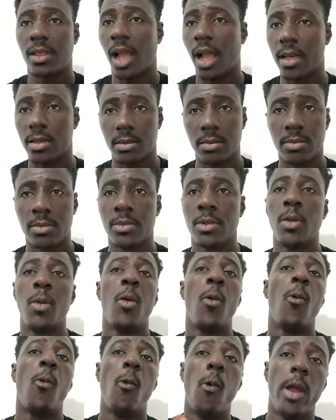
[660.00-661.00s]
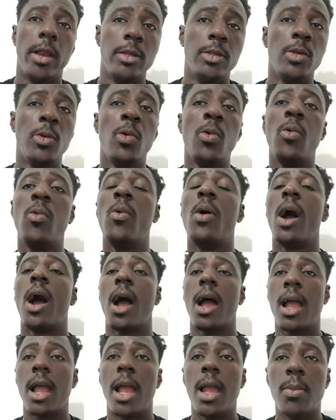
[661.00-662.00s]
that when you
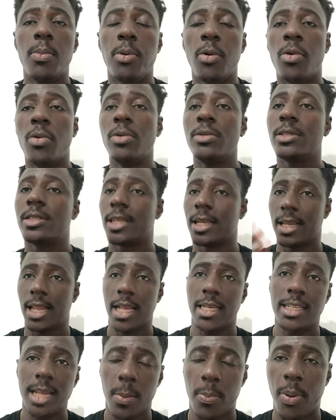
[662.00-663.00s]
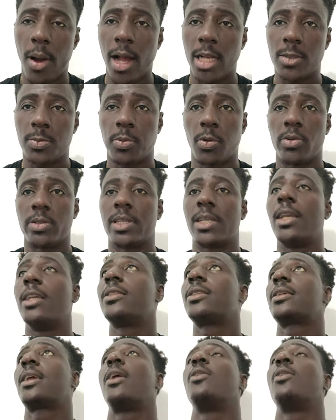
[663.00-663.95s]
able to get your passport, it